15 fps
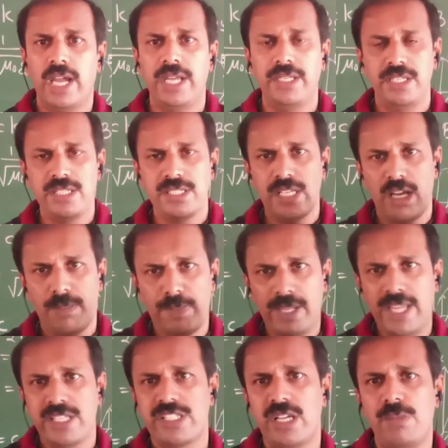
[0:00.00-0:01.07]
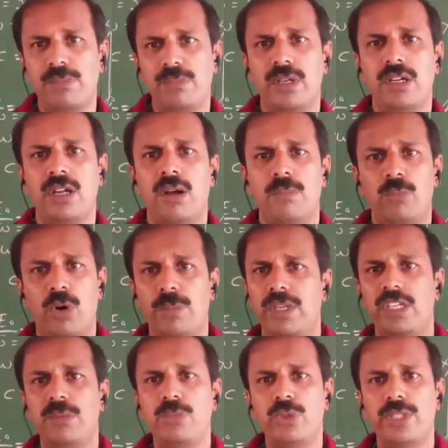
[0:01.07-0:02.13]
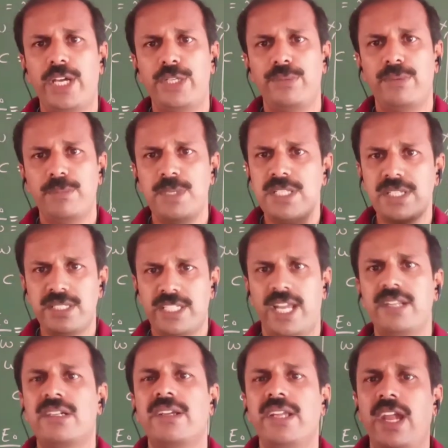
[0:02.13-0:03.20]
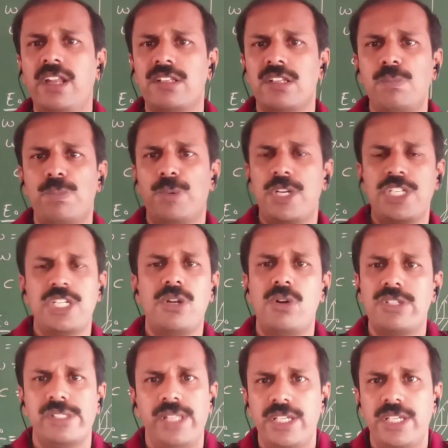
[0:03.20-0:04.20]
and it is applying some momentum to that one, means it can create some pressure also.